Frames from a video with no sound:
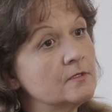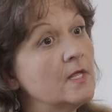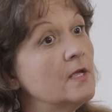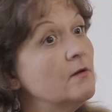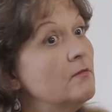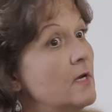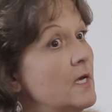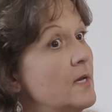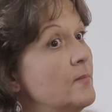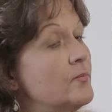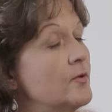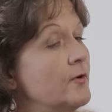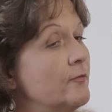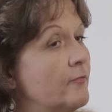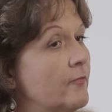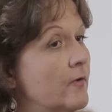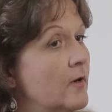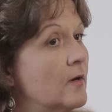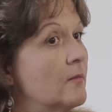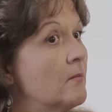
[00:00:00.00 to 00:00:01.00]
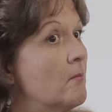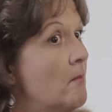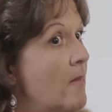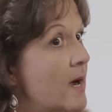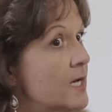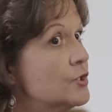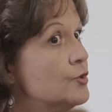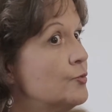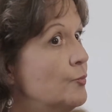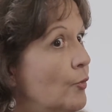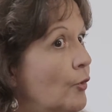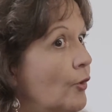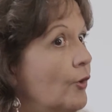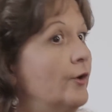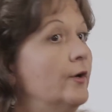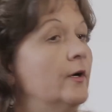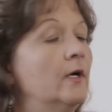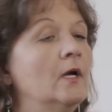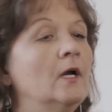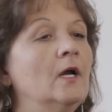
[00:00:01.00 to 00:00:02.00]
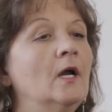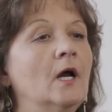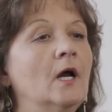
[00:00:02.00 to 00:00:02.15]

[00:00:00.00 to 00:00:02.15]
they really prefer much more